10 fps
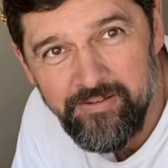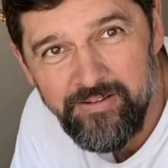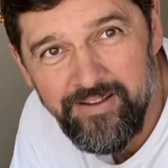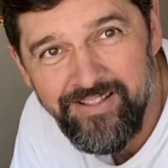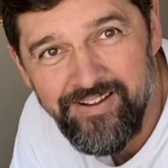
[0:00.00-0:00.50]

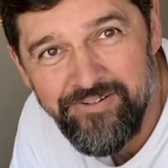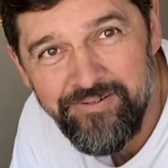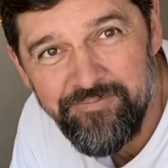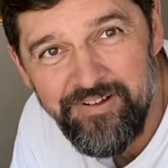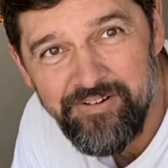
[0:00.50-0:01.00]
Hello
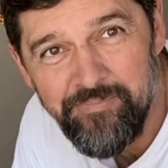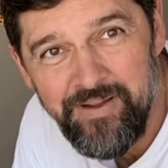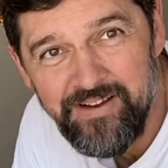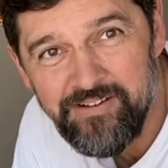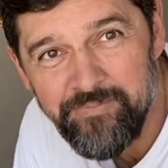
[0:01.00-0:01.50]
and welcome
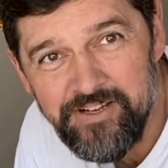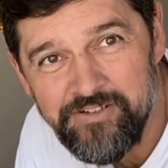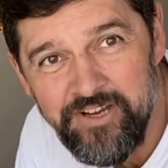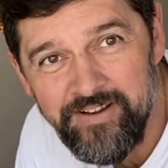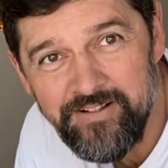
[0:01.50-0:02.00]
back to my
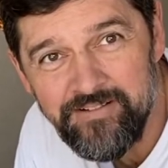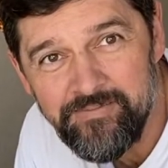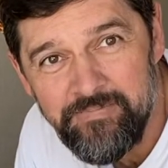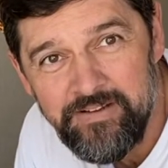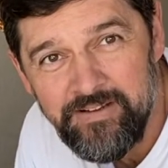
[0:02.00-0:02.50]
channel.
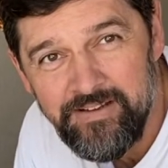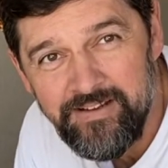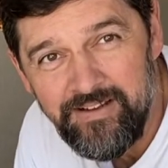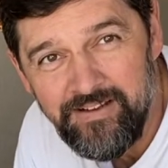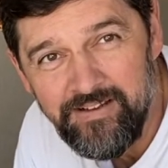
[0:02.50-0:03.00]

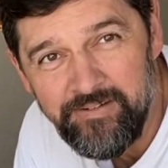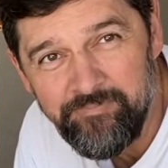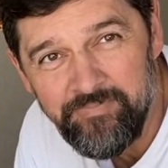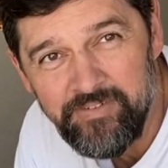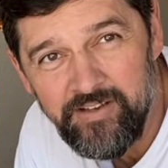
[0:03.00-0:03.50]

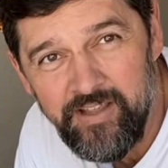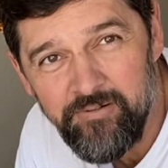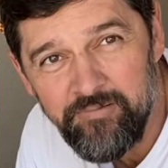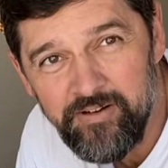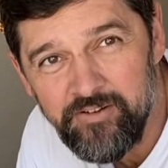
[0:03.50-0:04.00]
Today
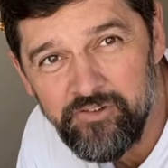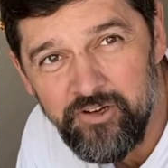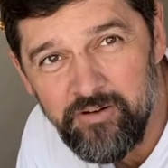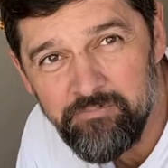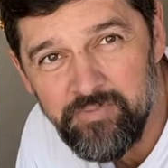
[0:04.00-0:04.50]
we're going to
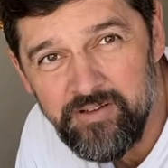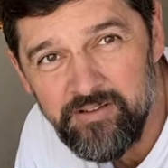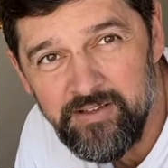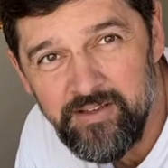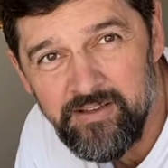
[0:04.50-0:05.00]
start
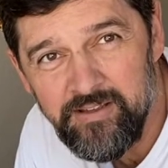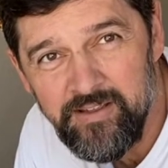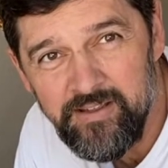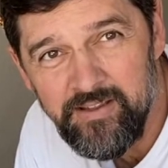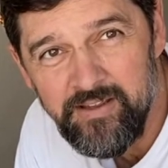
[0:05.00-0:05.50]
building
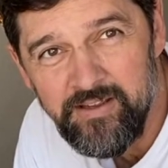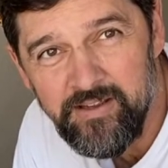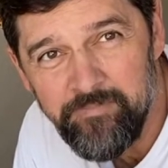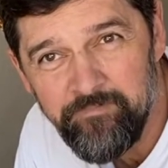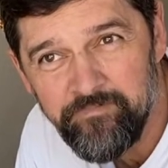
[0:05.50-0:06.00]

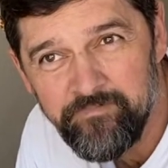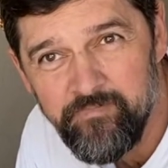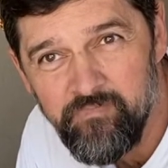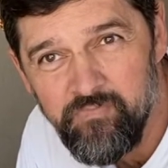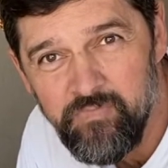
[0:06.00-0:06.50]
a
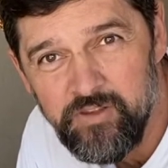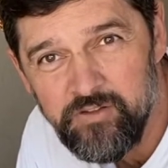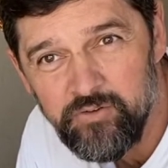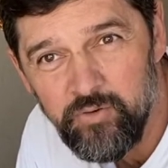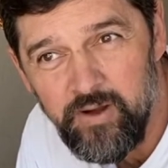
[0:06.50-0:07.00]

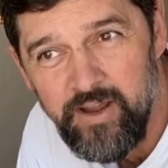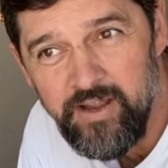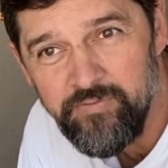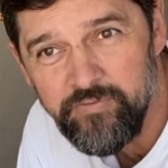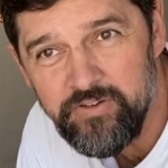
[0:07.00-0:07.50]

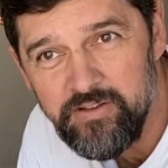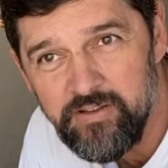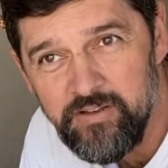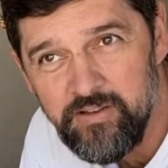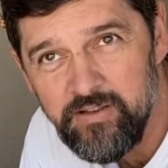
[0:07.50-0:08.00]
craft
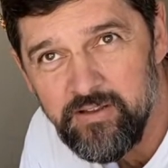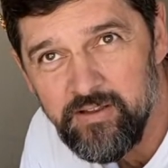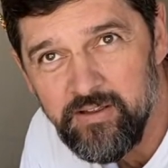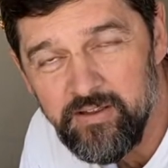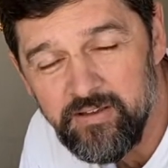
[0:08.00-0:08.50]

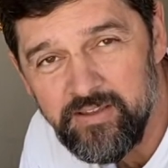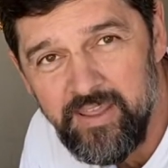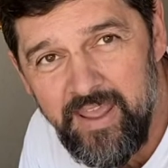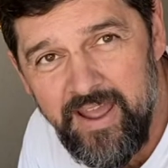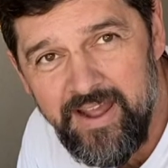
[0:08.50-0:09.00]

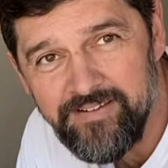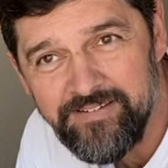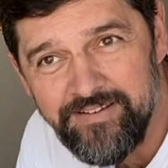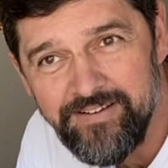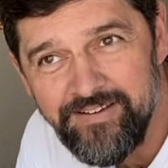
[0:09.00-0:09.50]

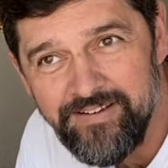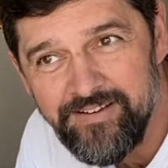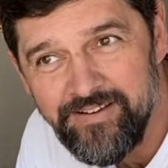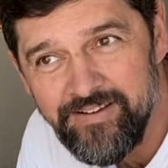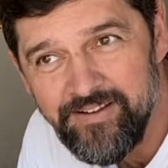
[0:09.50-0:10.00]
cat
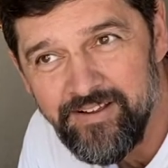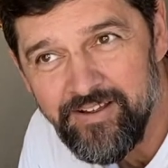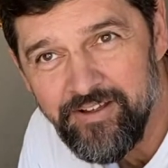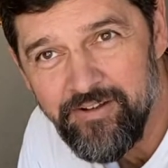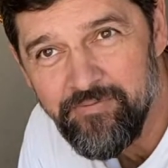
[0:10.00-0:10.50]

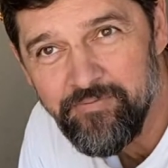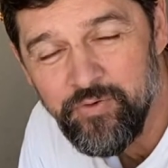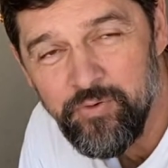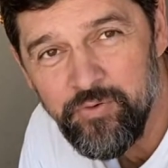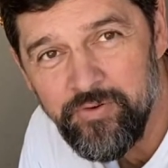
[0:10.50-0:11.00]

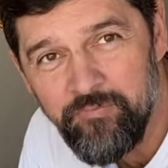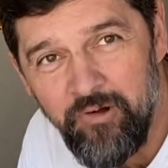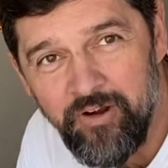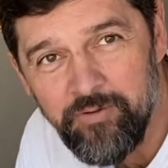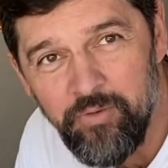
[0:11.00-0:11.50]
food and
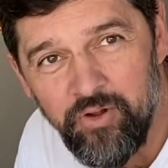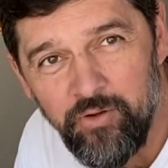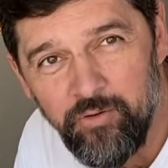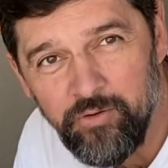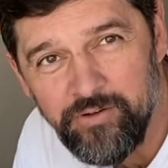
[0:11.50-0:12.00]
water bowl
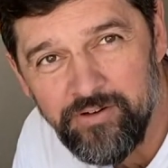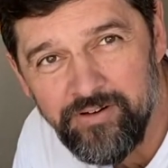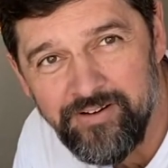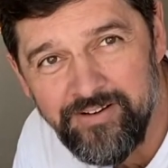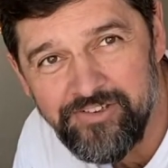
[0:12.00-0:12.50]
holder,
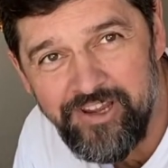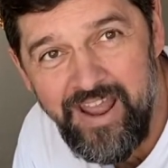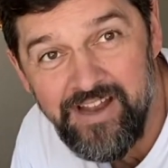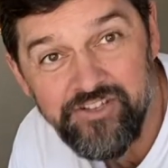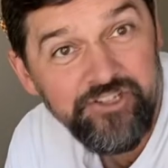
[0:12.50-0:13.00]
and it's
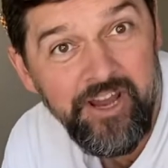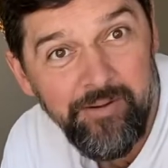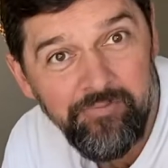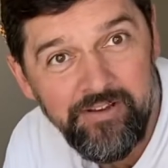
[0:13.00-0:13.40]
cat shaped.